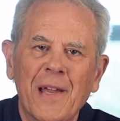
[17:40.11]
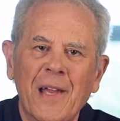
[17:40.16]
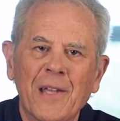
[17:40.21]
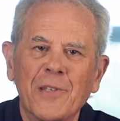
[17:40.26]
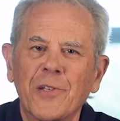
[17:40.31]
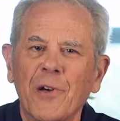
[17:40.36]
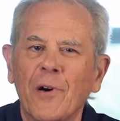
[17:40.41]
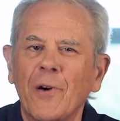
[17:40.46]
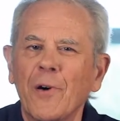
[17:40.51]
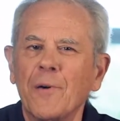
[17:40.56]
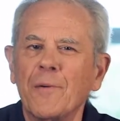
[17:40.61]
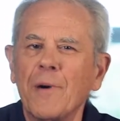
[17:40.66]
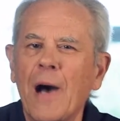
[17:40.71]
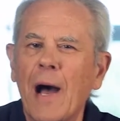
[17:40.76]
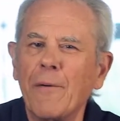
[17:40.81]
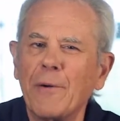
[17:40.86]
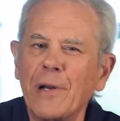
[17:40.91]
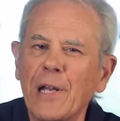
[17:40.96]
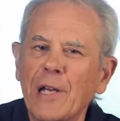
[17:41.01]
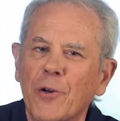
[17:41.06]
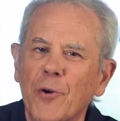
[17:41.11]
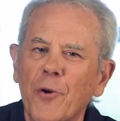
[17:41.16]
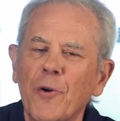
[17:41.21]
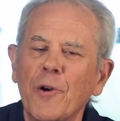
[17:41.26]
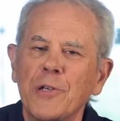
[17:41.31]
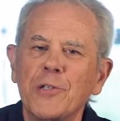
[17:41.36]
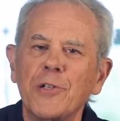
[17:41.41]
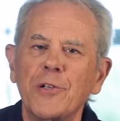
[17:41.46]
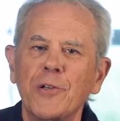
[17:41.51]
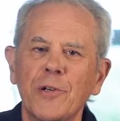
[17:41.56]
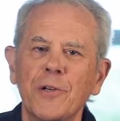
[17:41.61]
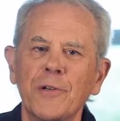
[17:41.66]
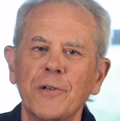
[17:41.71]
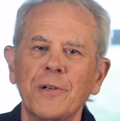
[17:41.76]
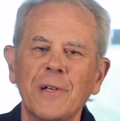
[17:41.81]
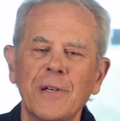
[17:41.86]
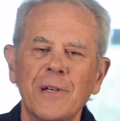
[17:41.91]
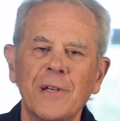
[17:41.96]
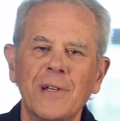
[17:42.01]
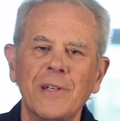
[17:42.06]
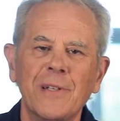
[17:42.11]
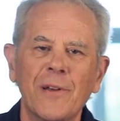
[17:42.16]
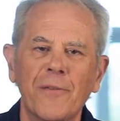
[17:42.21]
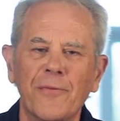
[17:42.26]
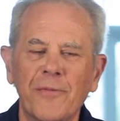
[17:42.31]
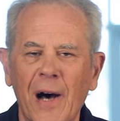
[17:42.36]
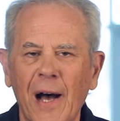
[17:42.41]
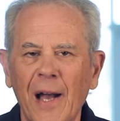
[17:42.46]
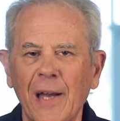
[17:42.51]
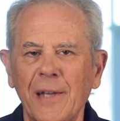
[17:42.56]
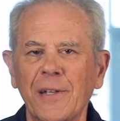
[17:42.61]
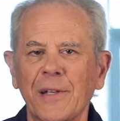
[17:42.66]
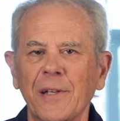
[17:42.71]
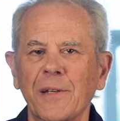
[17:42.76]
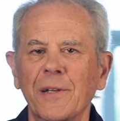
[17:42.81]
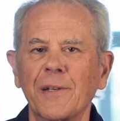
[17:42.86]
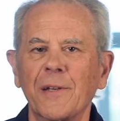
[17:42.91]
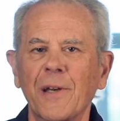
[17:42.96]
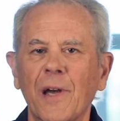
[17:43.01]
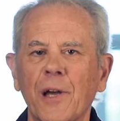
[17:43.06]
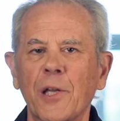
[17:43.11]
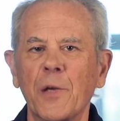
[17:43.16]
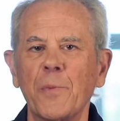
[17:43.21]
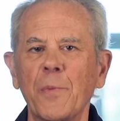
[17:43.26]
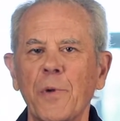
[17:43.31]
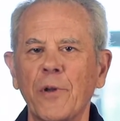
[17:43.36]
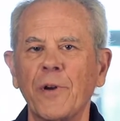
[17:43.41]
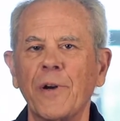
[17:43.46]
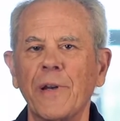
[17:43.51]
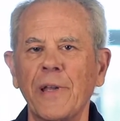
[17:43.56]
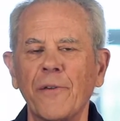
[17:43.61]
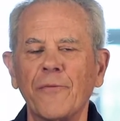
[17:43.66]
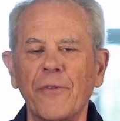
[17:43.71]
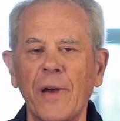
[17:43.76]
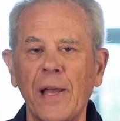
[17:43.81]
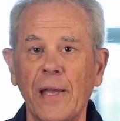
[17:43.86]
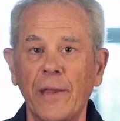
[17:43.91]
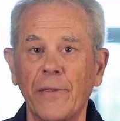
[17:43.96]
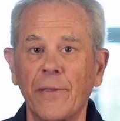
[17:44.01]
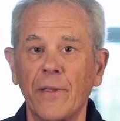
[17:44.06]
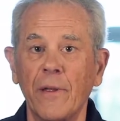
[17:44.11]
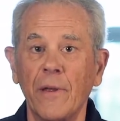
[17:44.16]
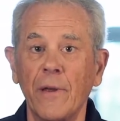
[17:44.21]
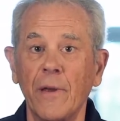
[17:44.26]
And so I would encourage you to find a community of faith.